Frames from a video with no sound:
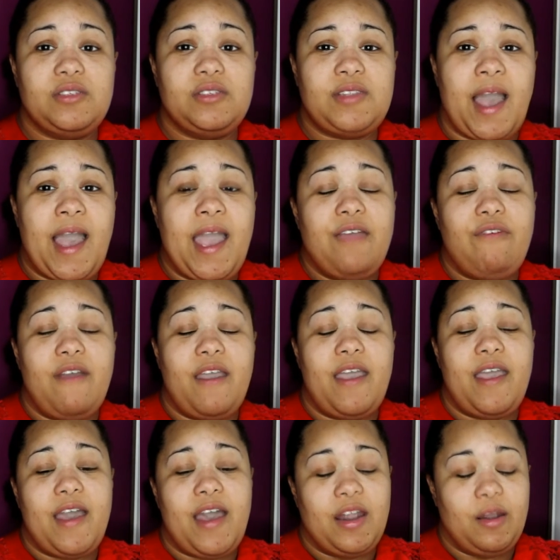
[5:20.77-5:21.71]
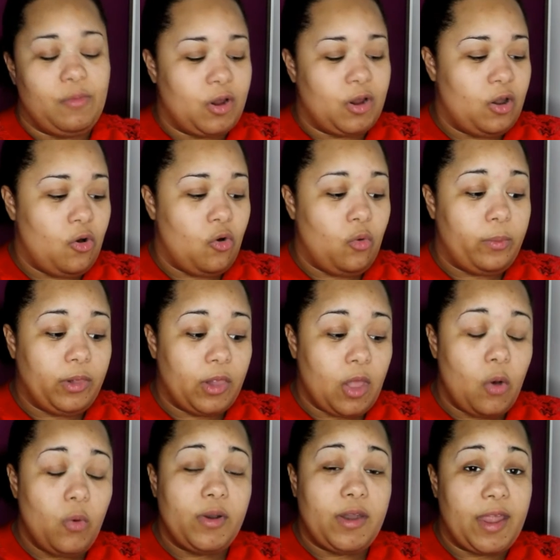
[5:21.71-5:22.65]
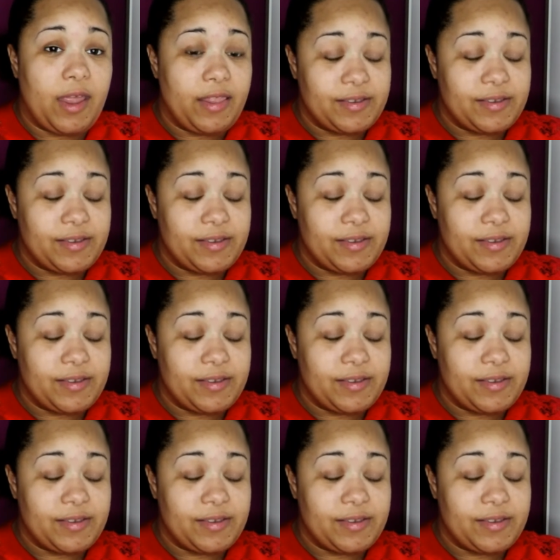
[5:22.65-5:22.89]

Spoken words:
diary and I'm going to upload it.